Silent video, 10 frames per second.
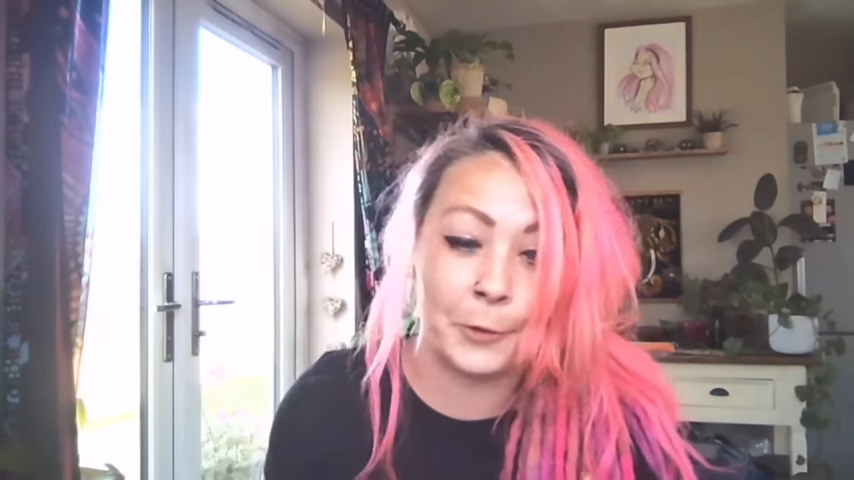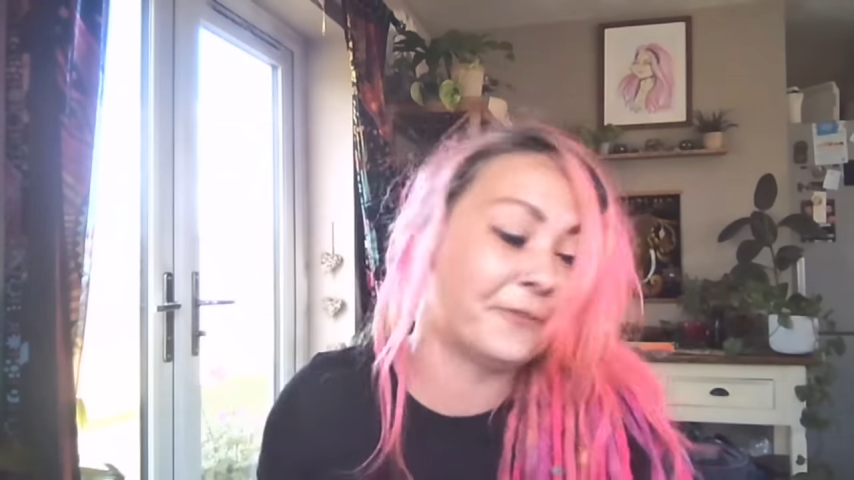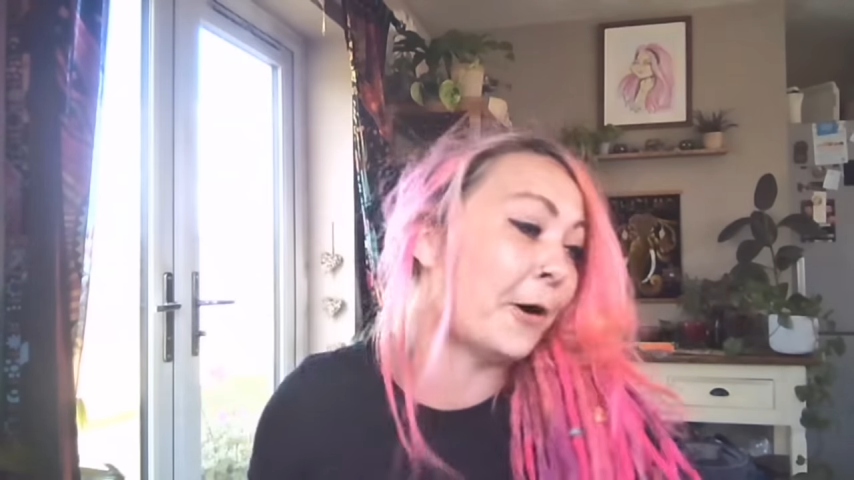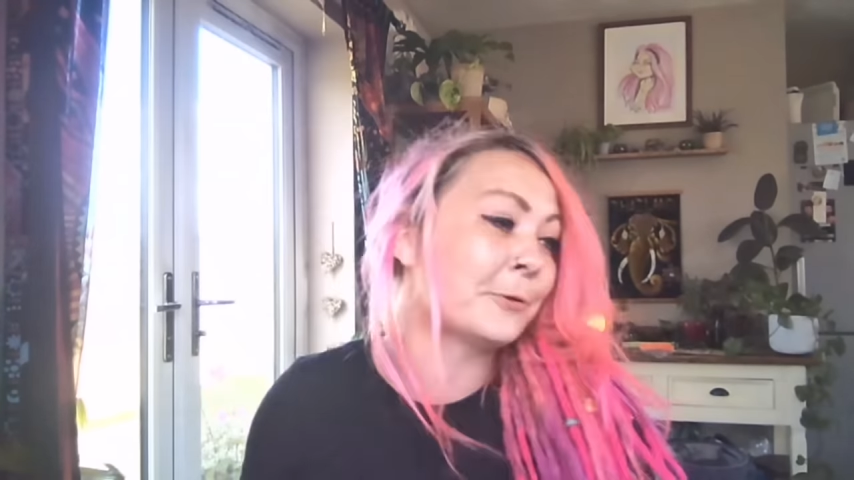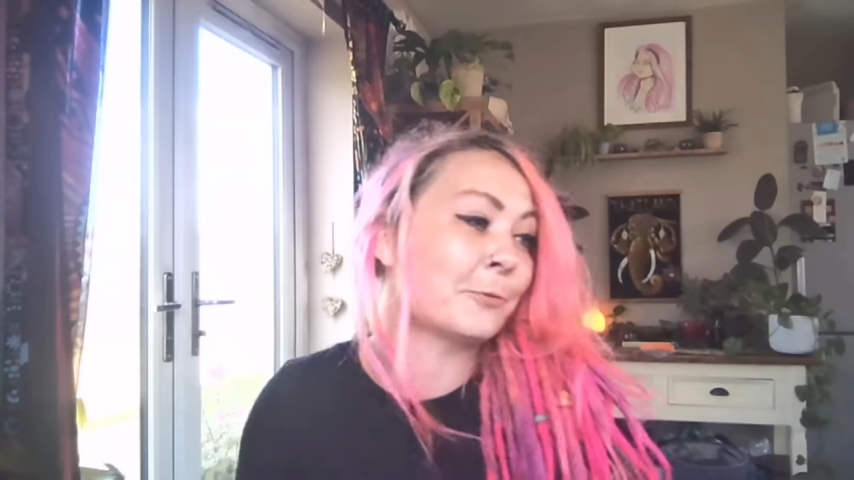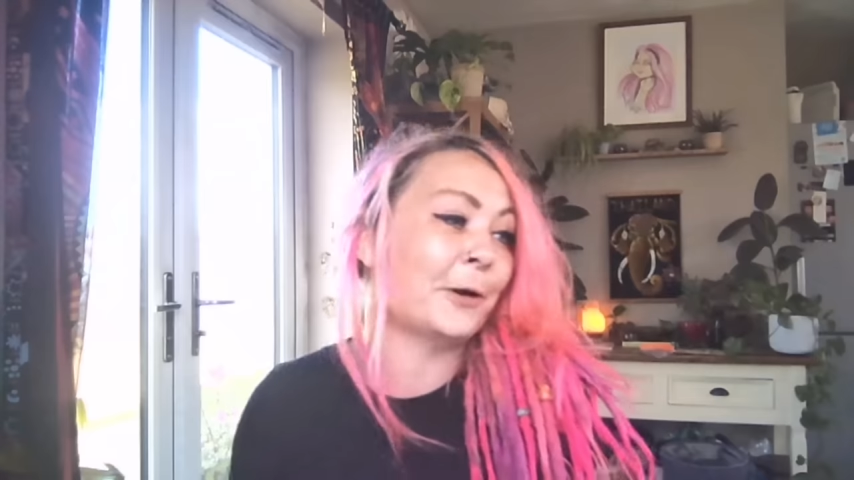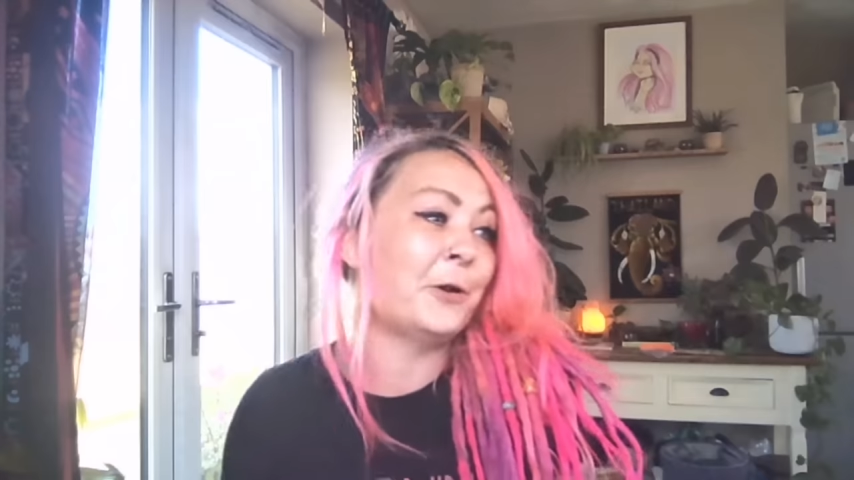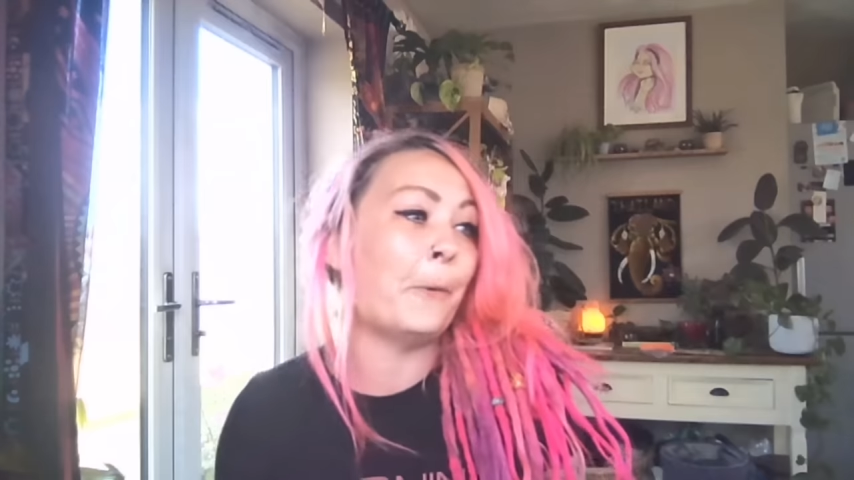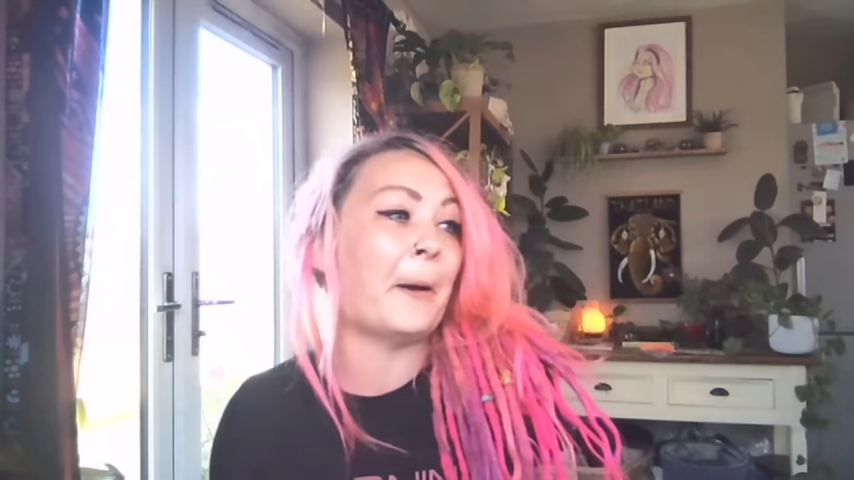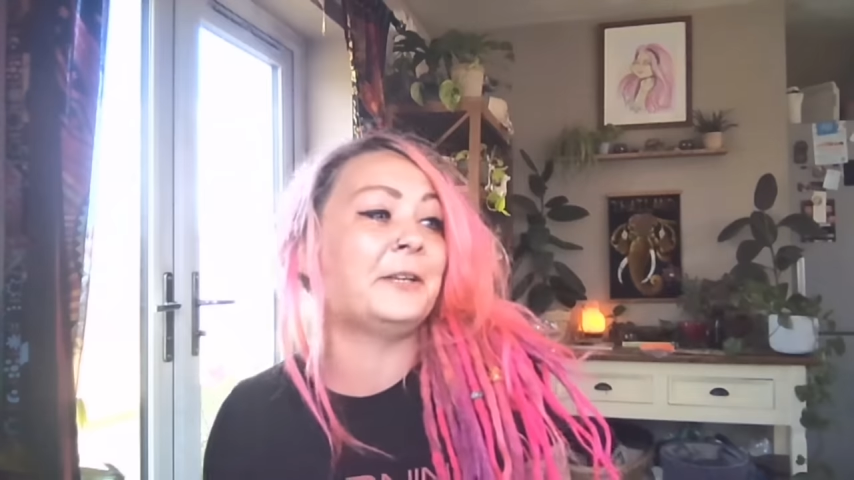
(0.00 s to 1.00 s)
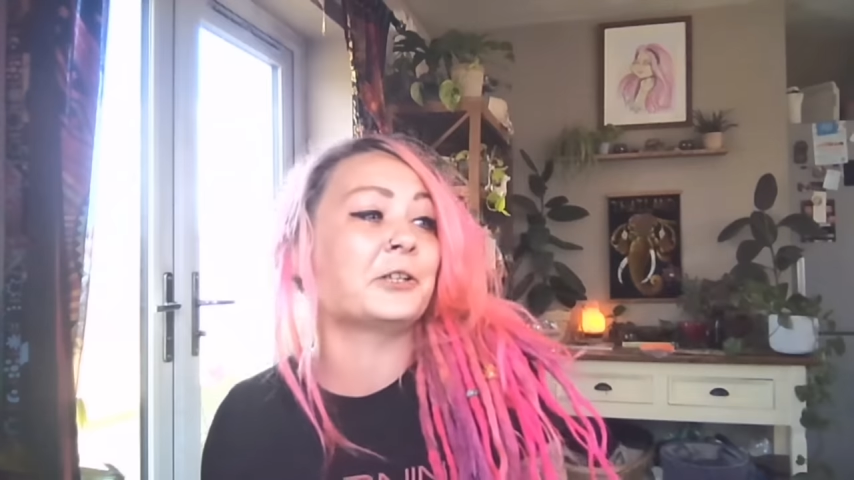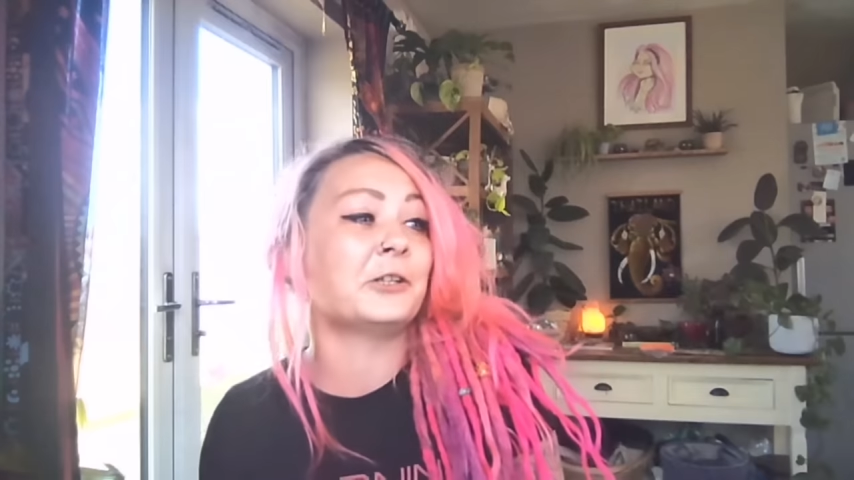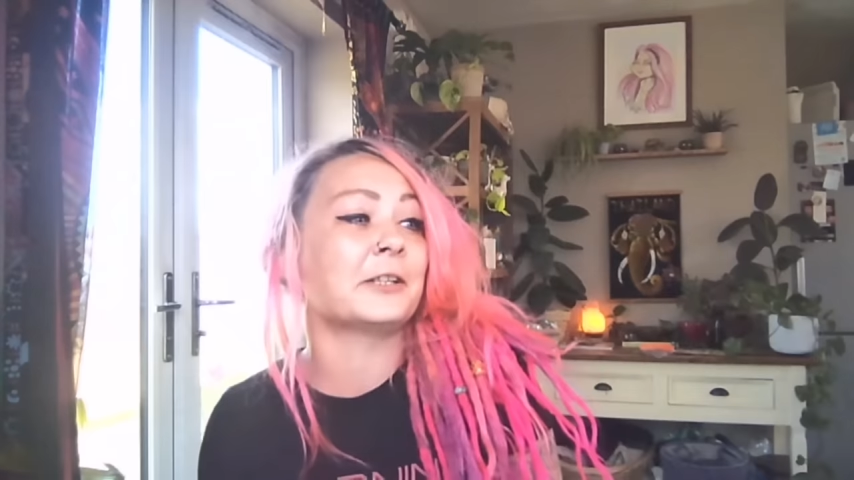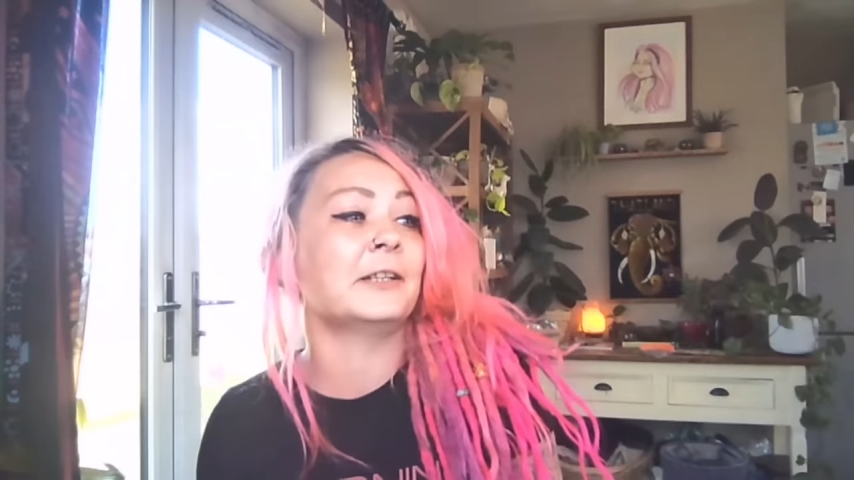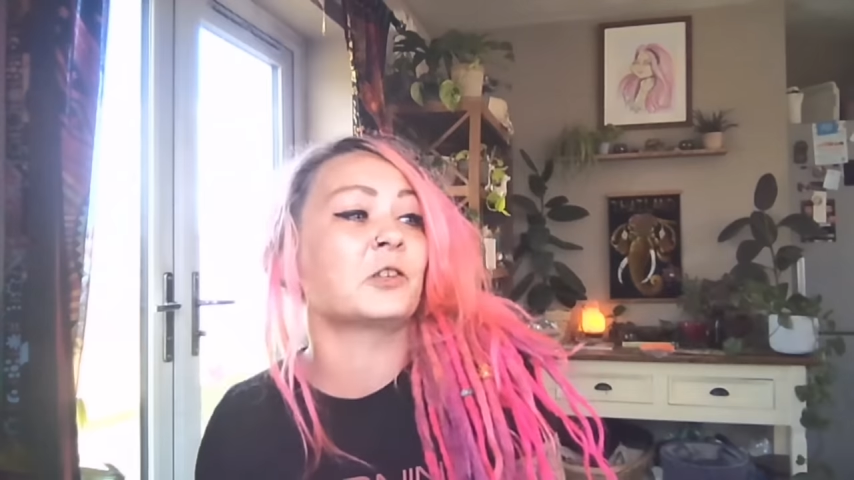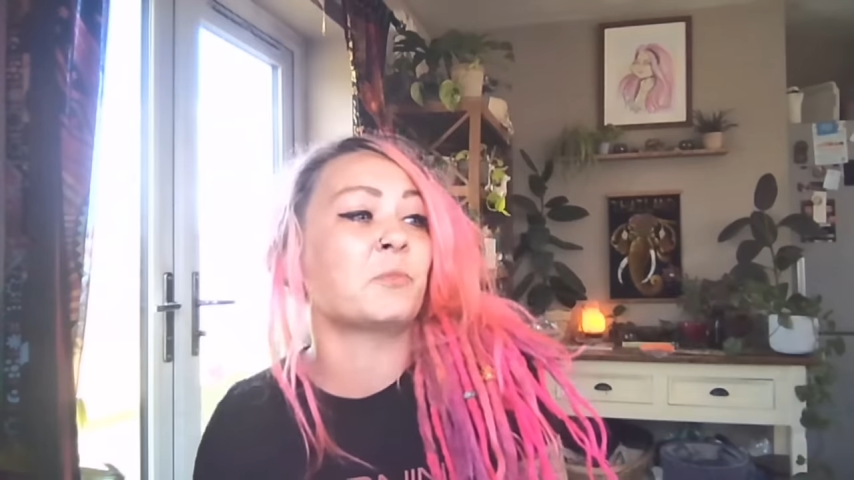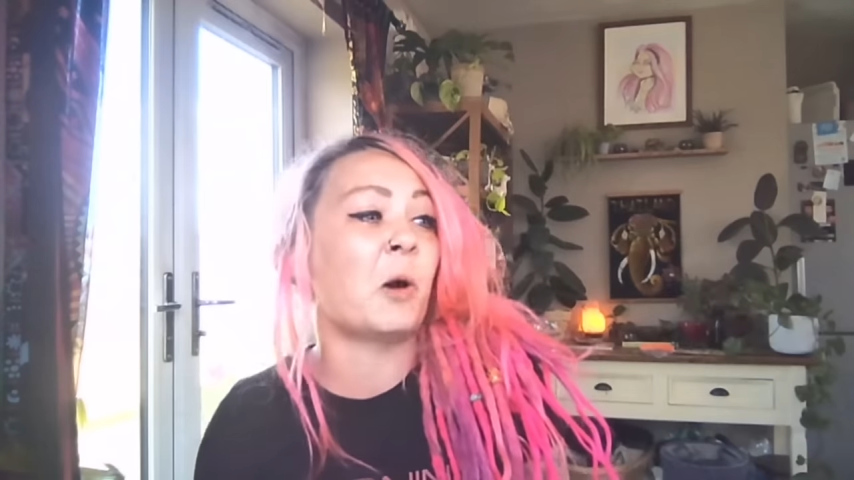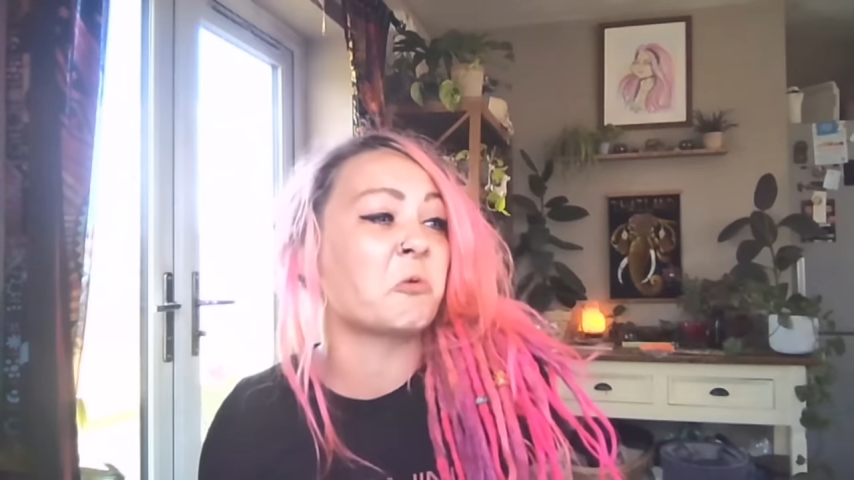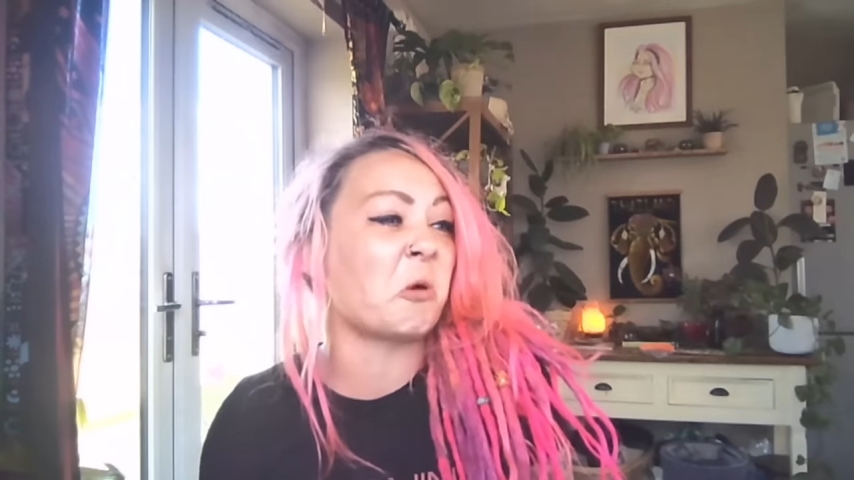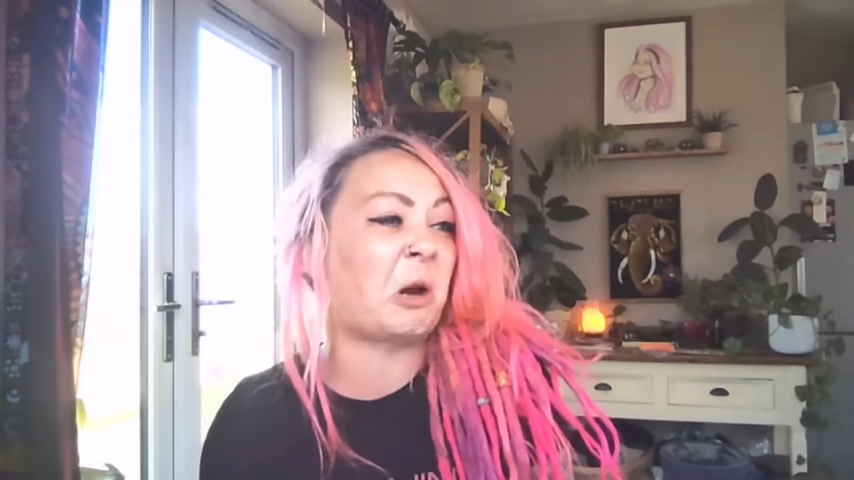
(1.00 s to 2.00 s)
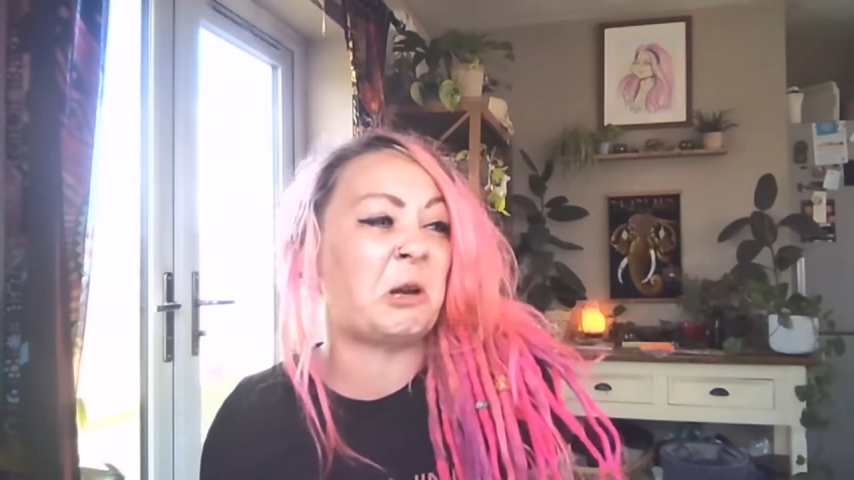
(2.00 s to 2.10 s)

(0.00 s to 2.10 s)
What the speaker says: If I was one of your patients and it smelt great,